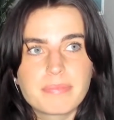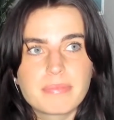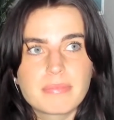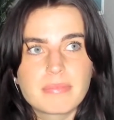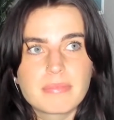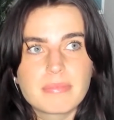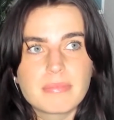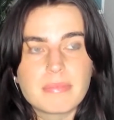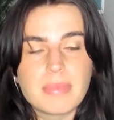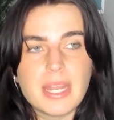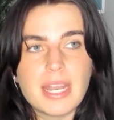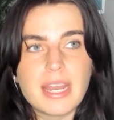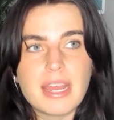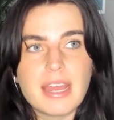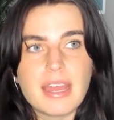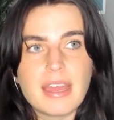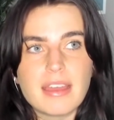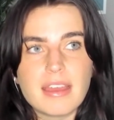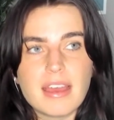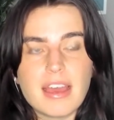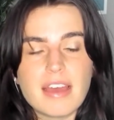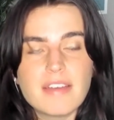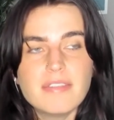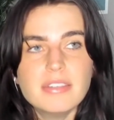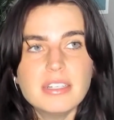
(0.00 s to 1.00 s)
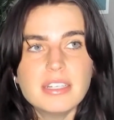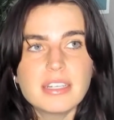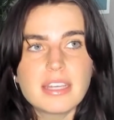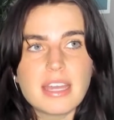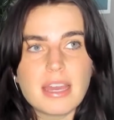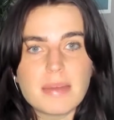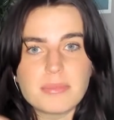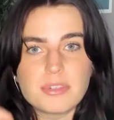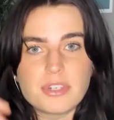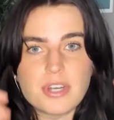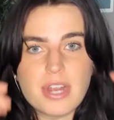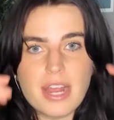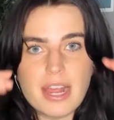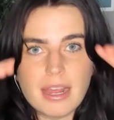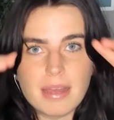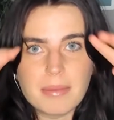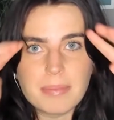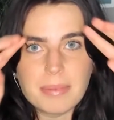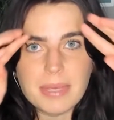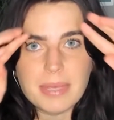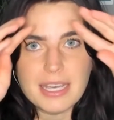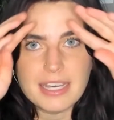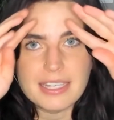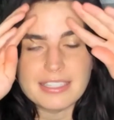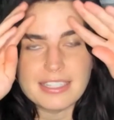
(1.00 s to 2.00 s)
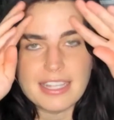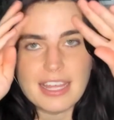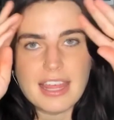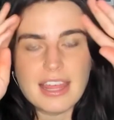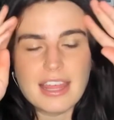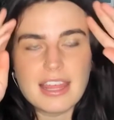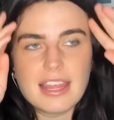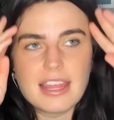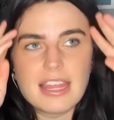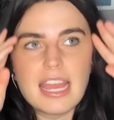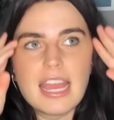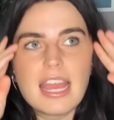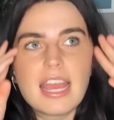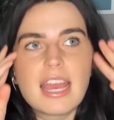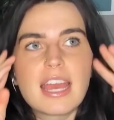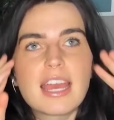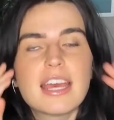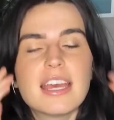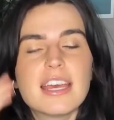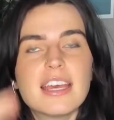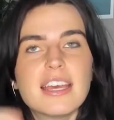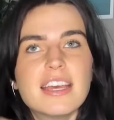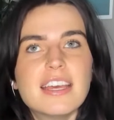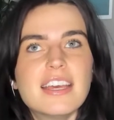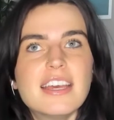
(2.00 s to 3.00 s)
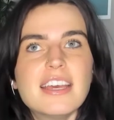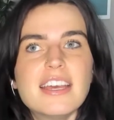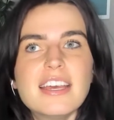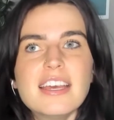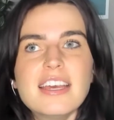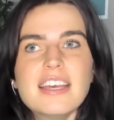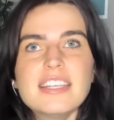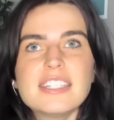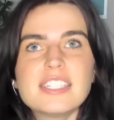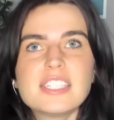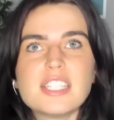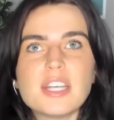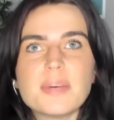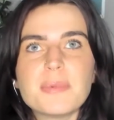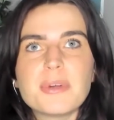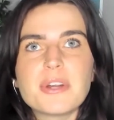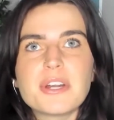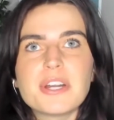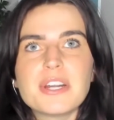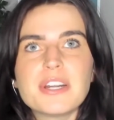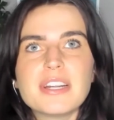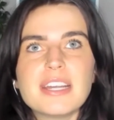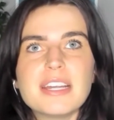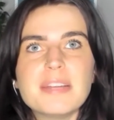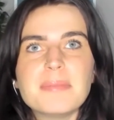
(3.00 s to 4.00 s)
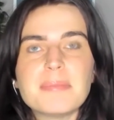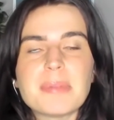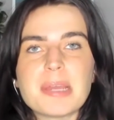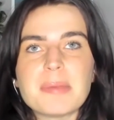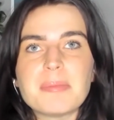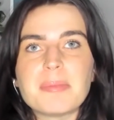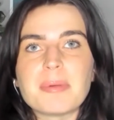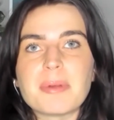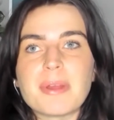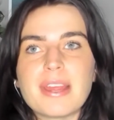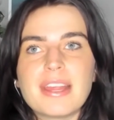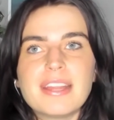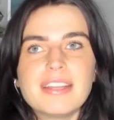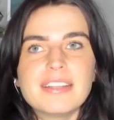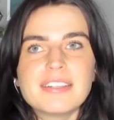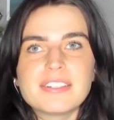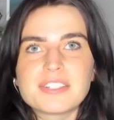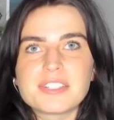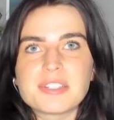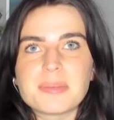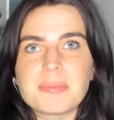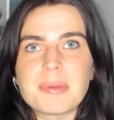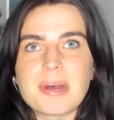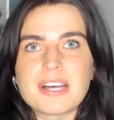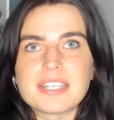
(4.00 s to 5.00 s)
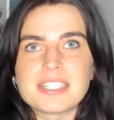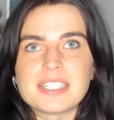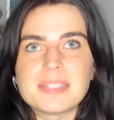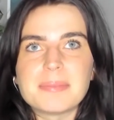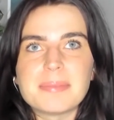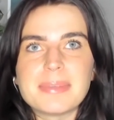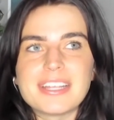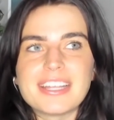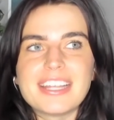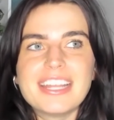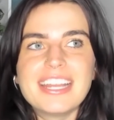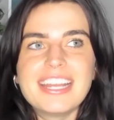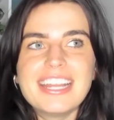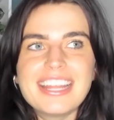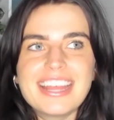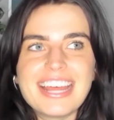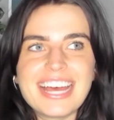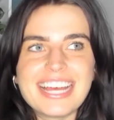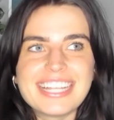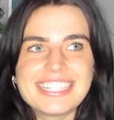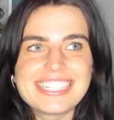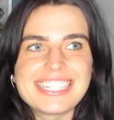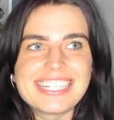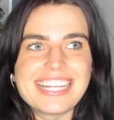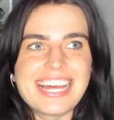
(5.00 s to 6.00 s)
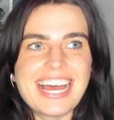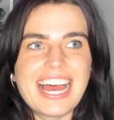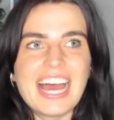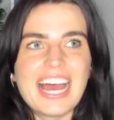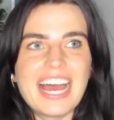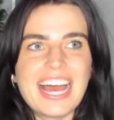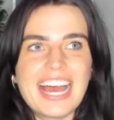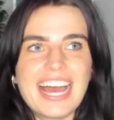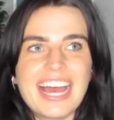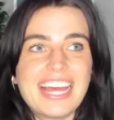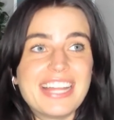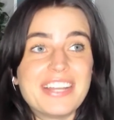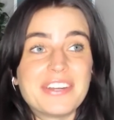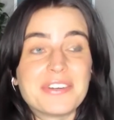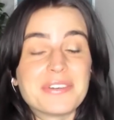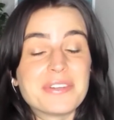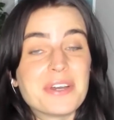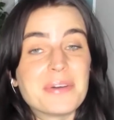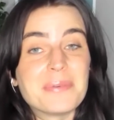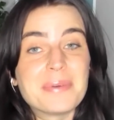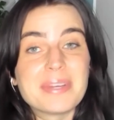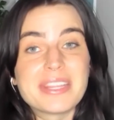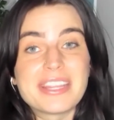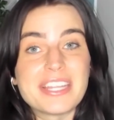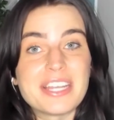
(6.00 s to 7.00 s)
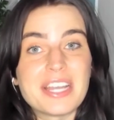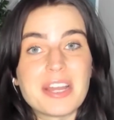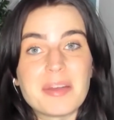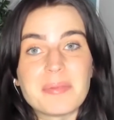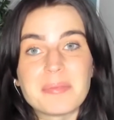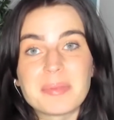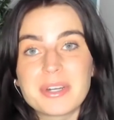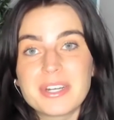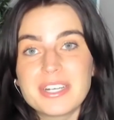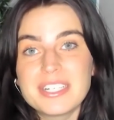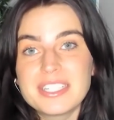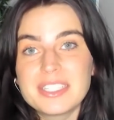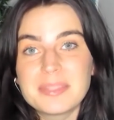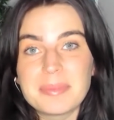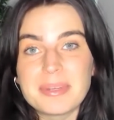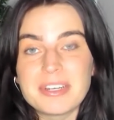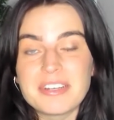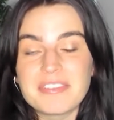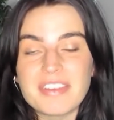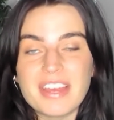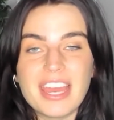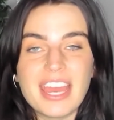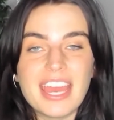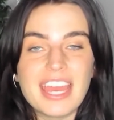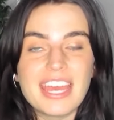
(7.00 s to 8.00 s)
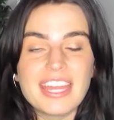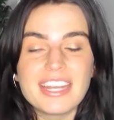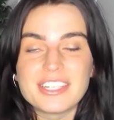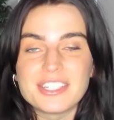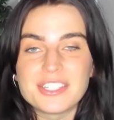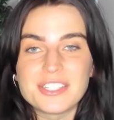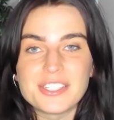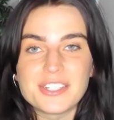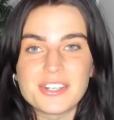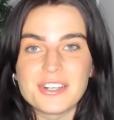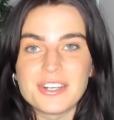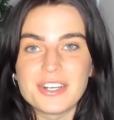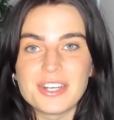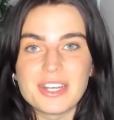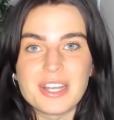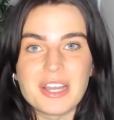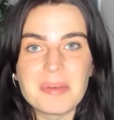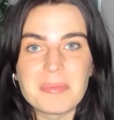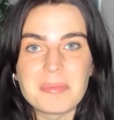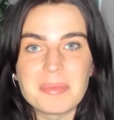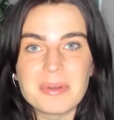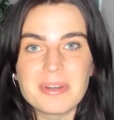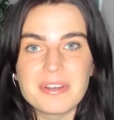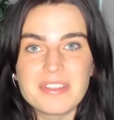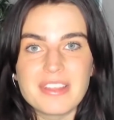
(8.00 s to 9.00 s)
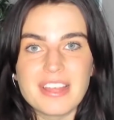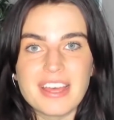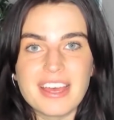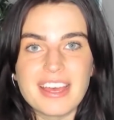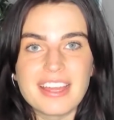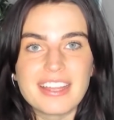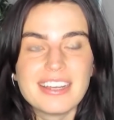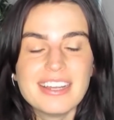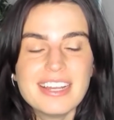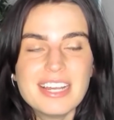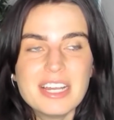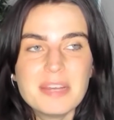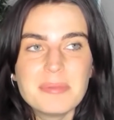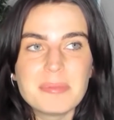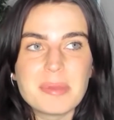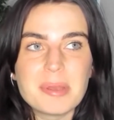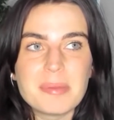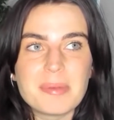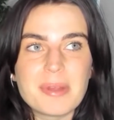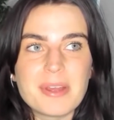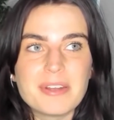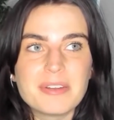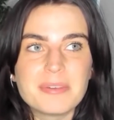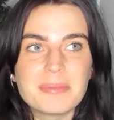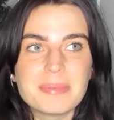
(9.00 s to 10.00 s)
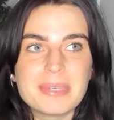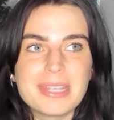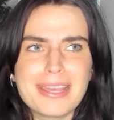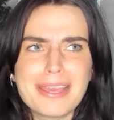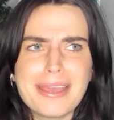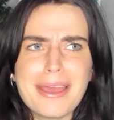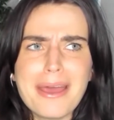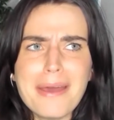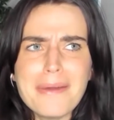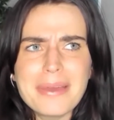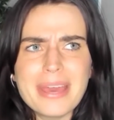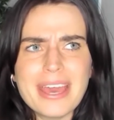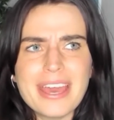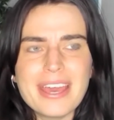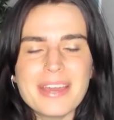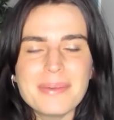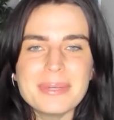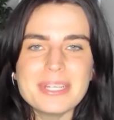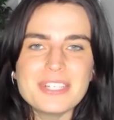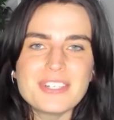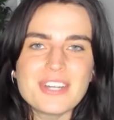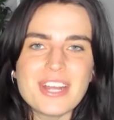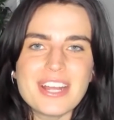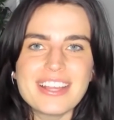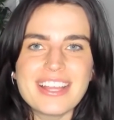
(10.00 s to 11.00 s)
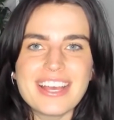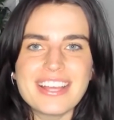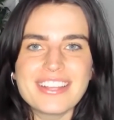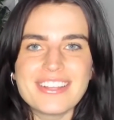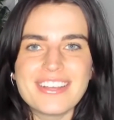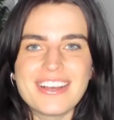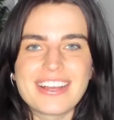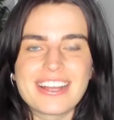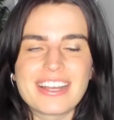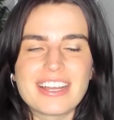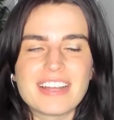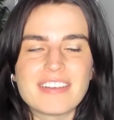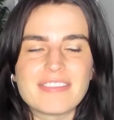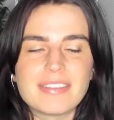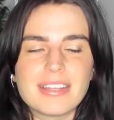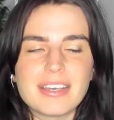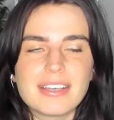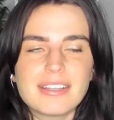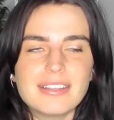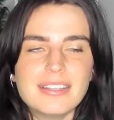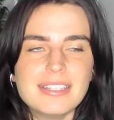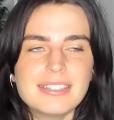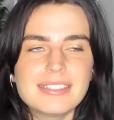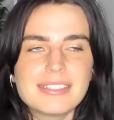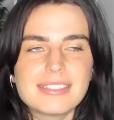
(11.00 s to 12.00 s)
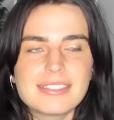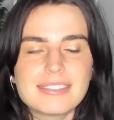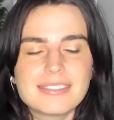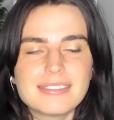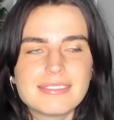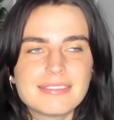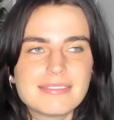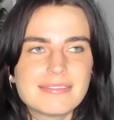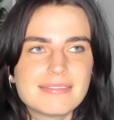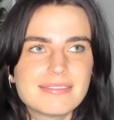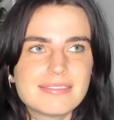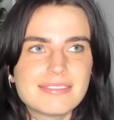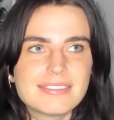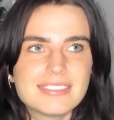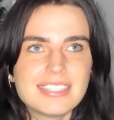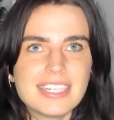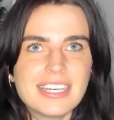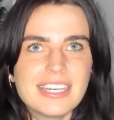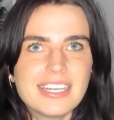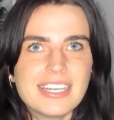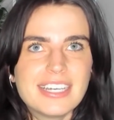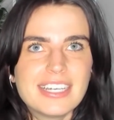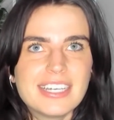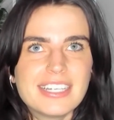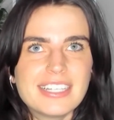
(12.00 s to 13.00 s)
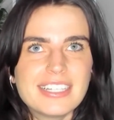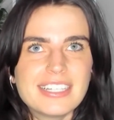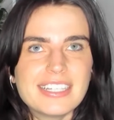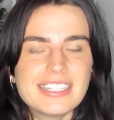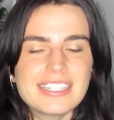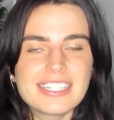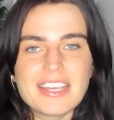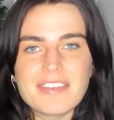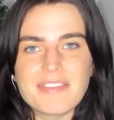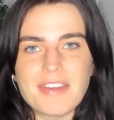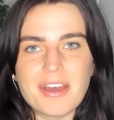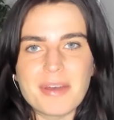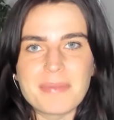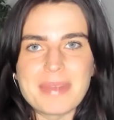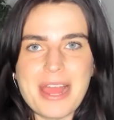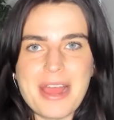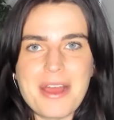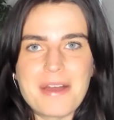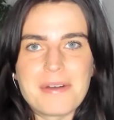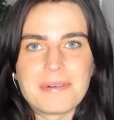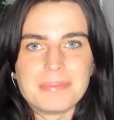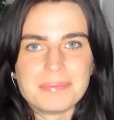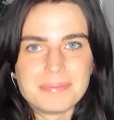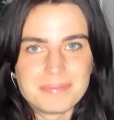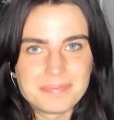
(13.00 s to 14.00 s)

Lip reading: But I haven't kept track because I think somewhere in my brain there's a possibility I don't know what the number is, but if I hit a certain number, that my brain will be like, okay, we tried that long enough, like let's give up now.